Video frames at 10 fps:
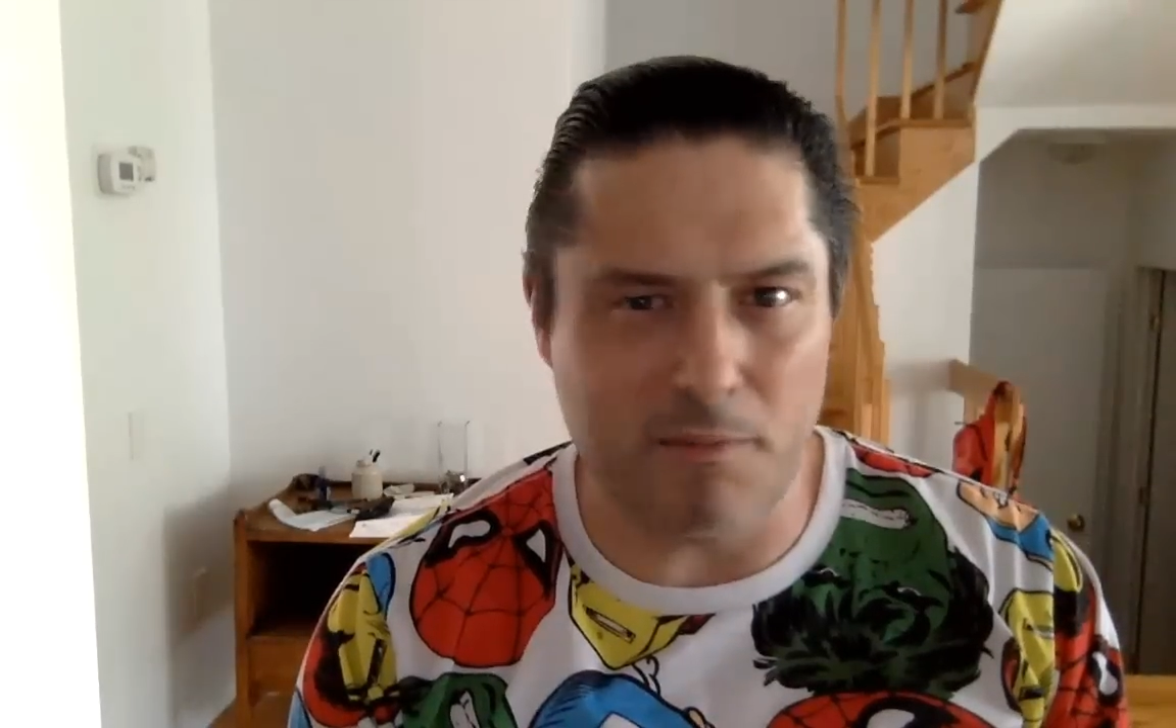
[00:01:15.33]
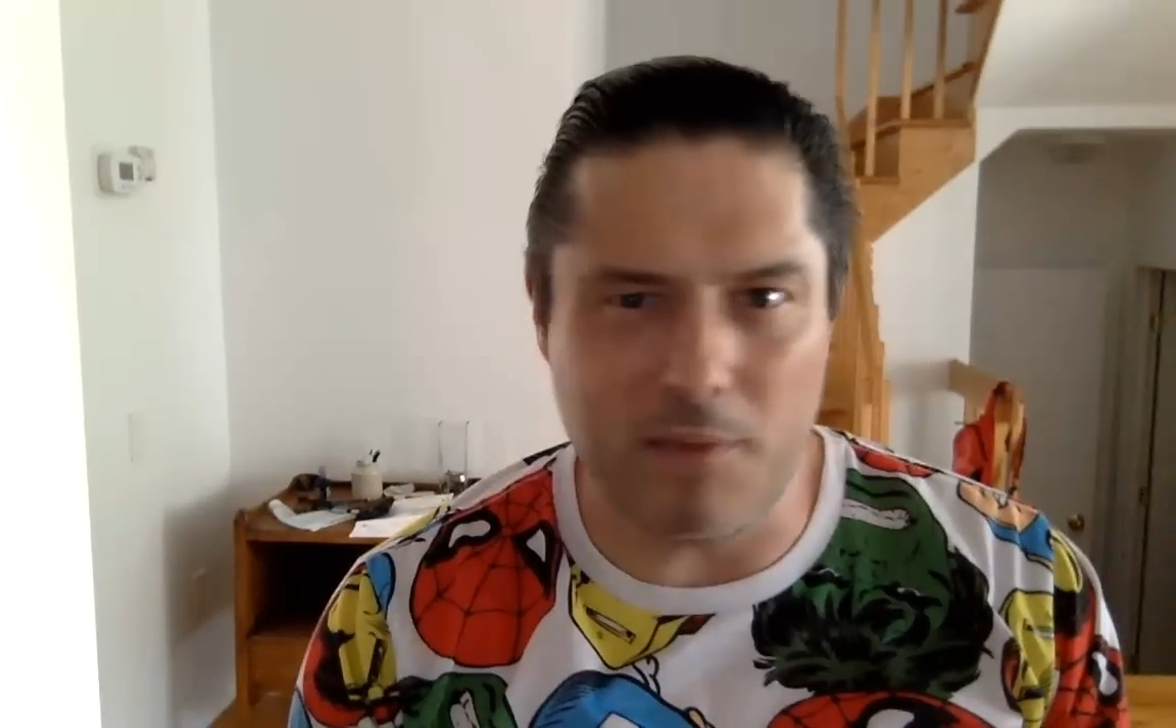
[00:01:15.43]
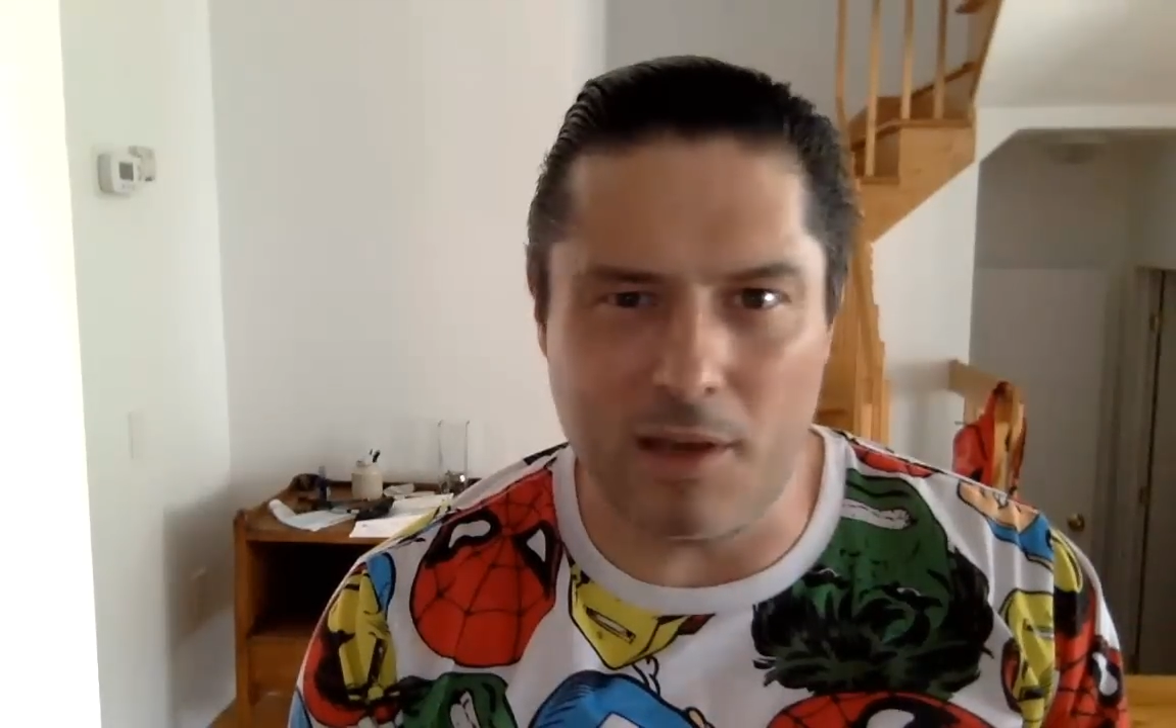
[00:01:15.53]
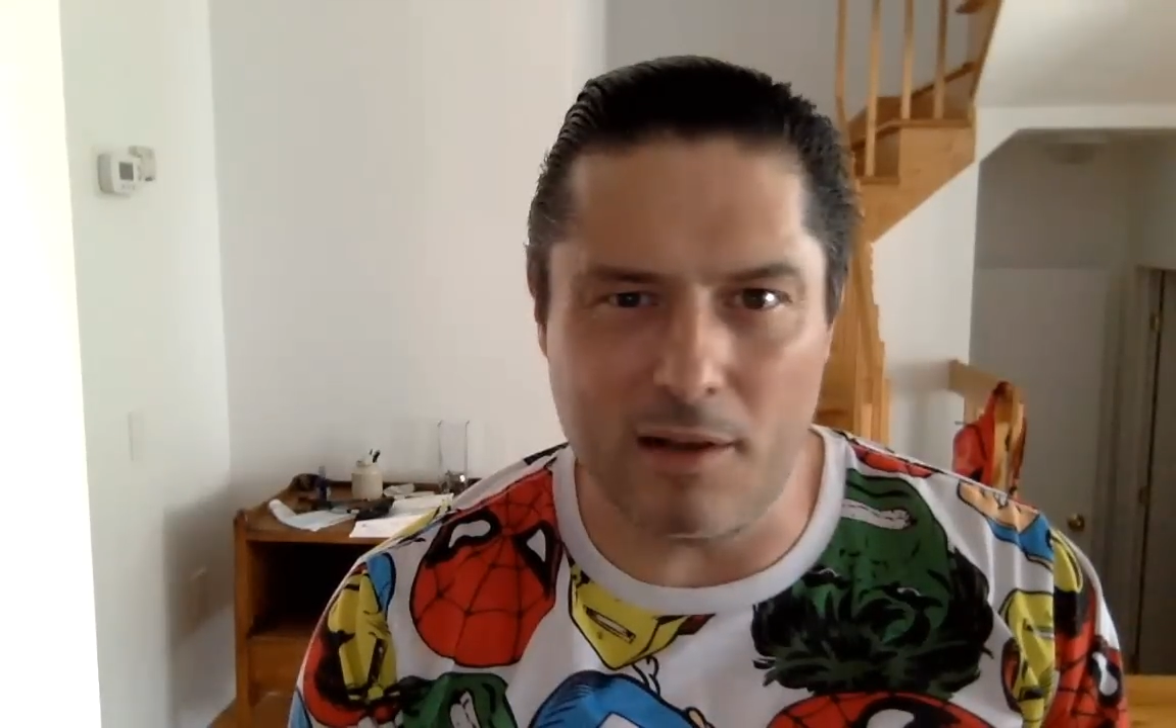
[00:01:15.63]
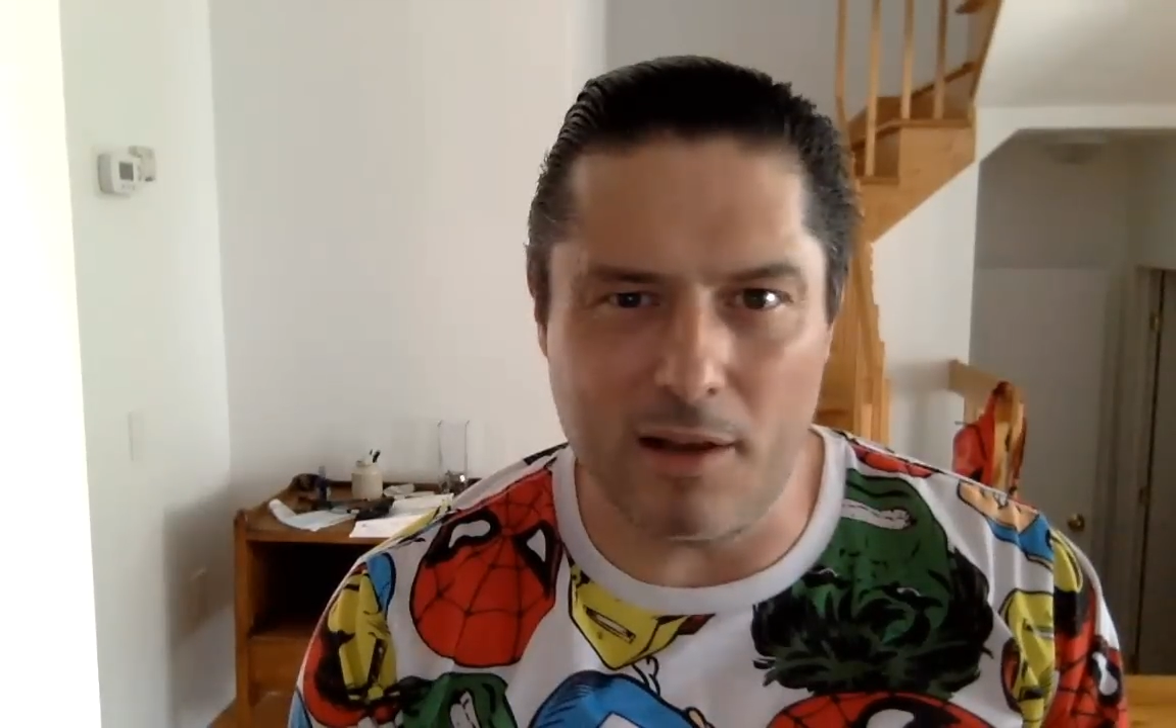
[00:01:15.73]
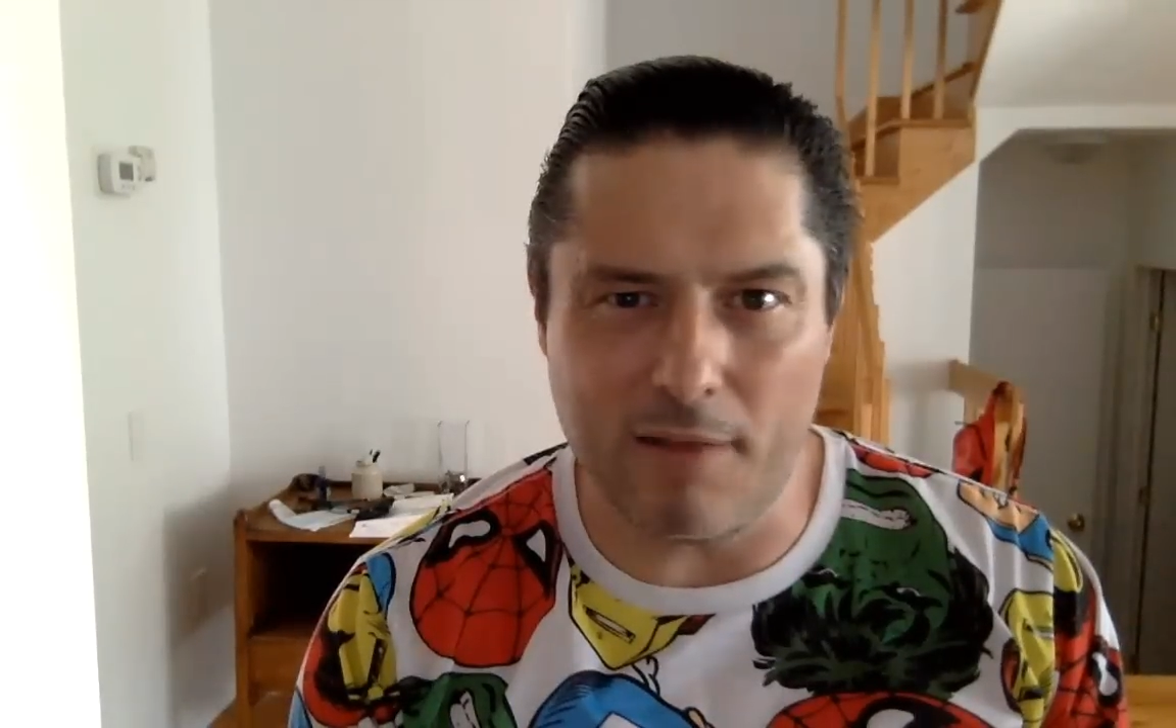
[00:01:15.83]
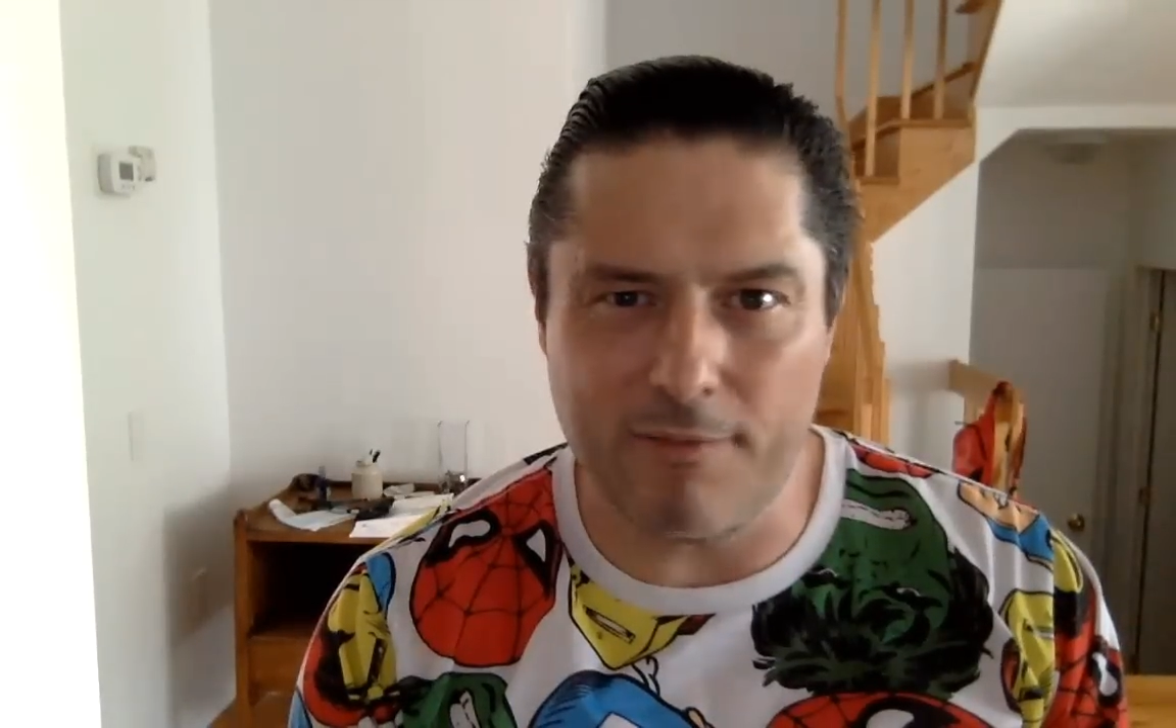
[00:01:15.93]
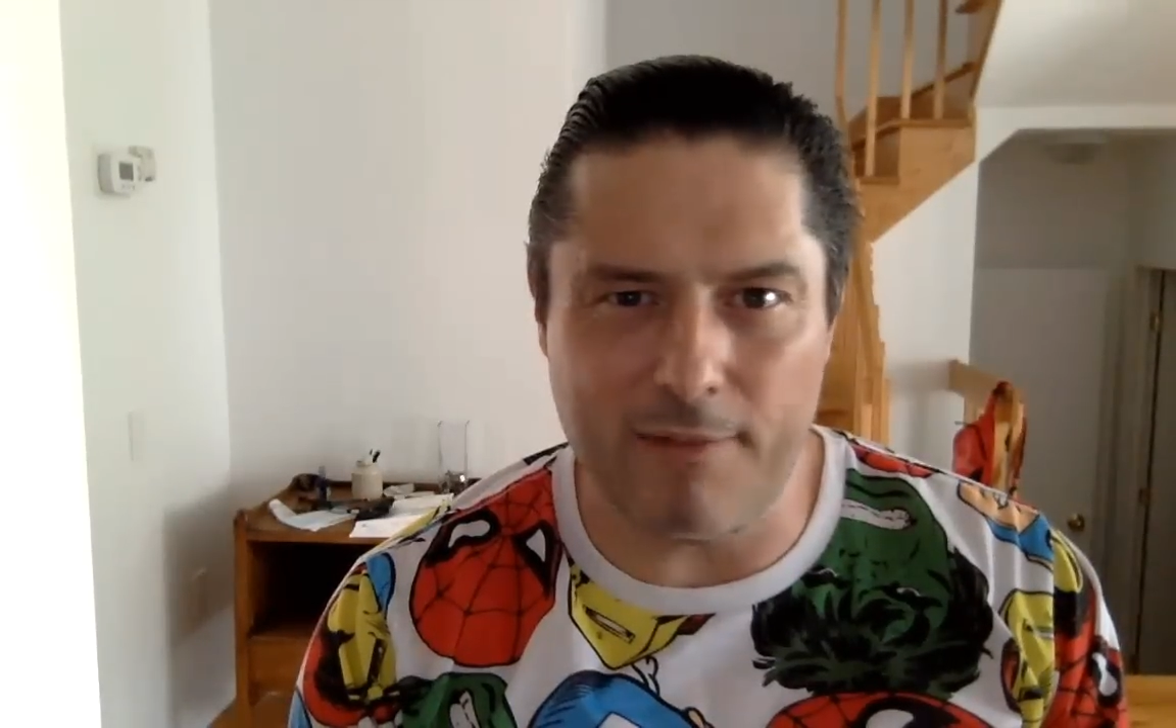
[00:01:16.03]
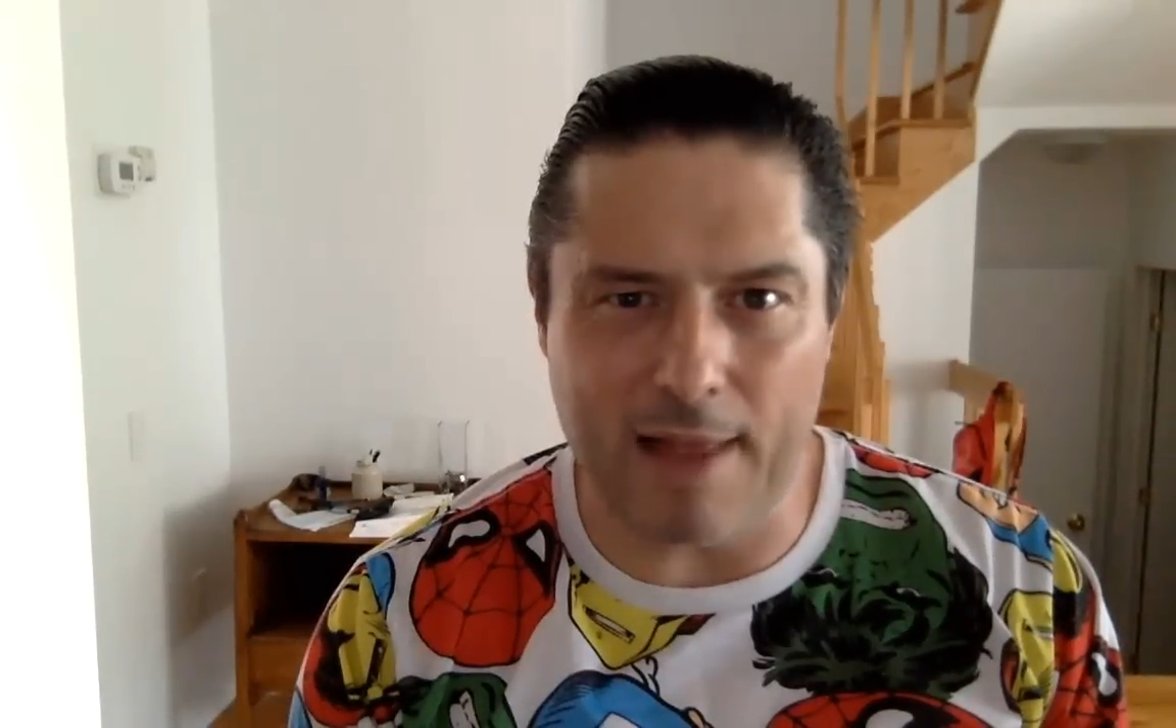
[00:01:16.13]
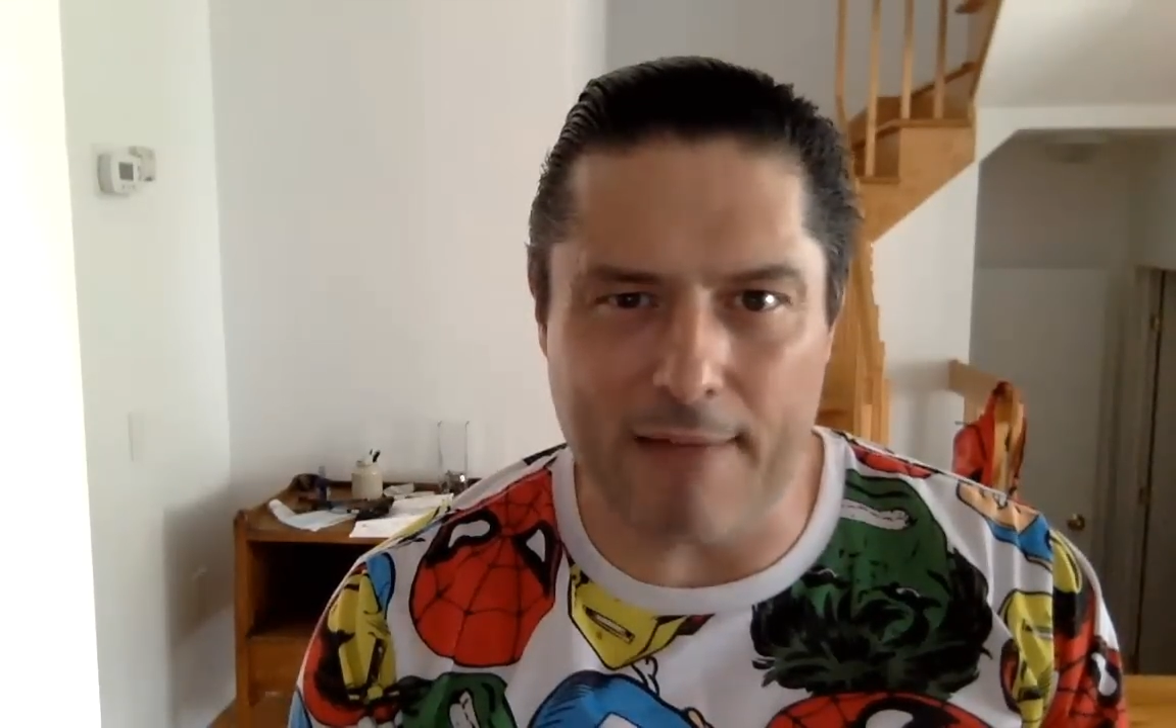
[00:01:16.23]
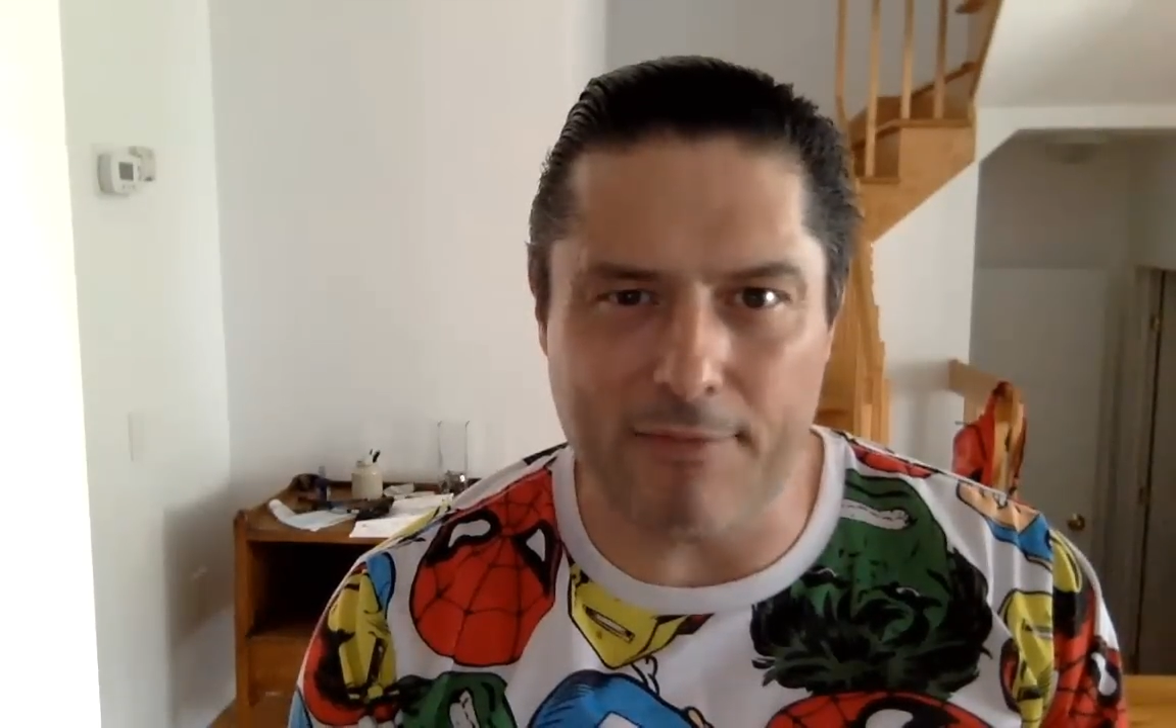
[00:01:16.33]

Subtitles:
being like flat